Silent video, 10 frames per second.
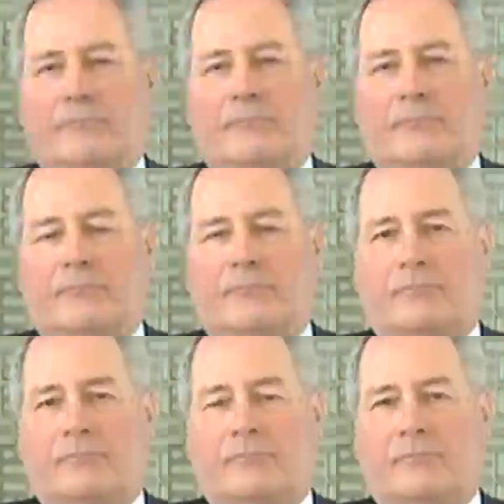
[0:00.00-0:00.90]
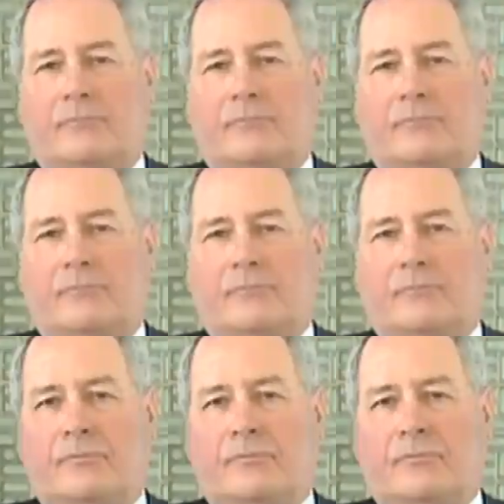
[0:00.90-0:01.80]

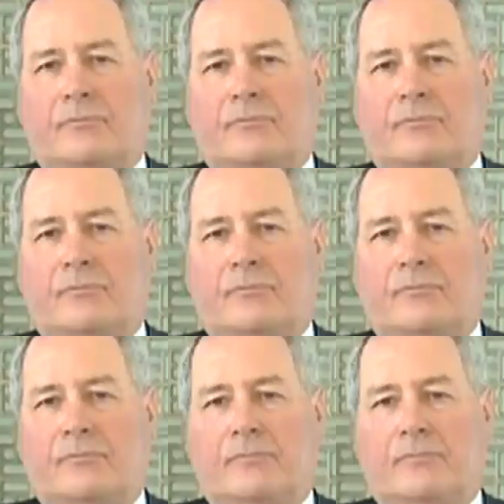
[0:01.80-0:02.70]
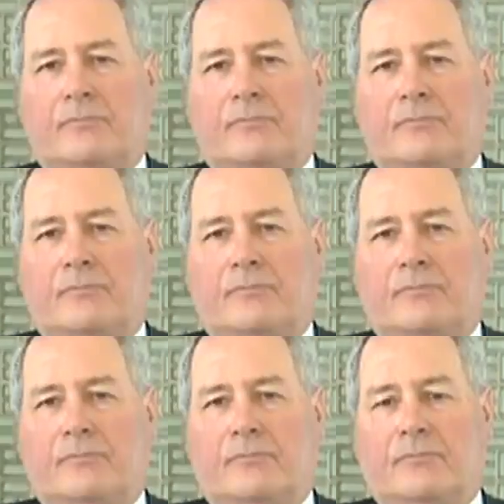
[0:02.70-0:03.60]

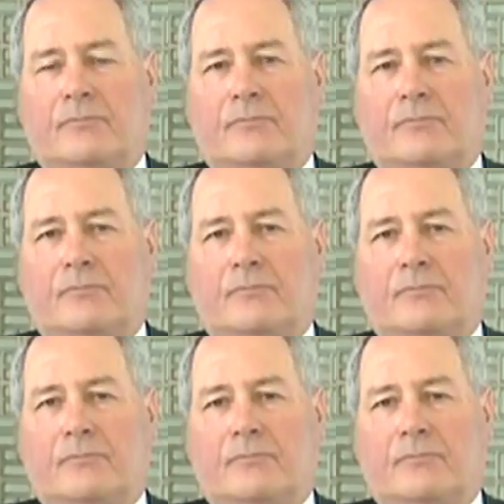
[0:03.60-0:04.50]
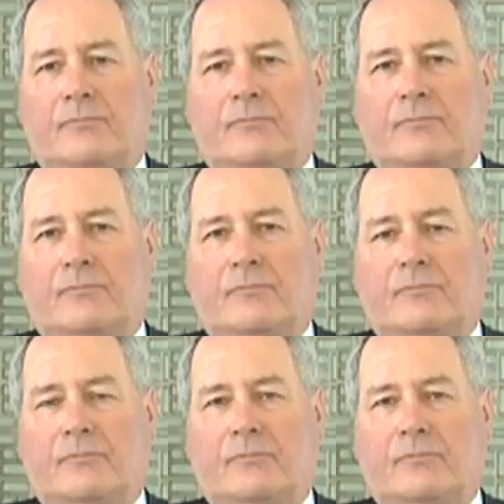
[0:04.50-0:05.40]

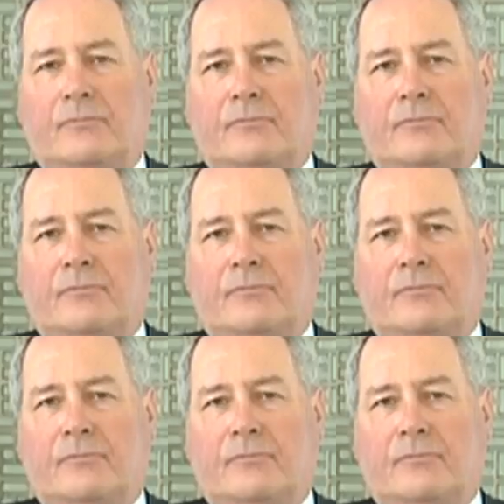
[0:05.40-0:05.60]
[no speech]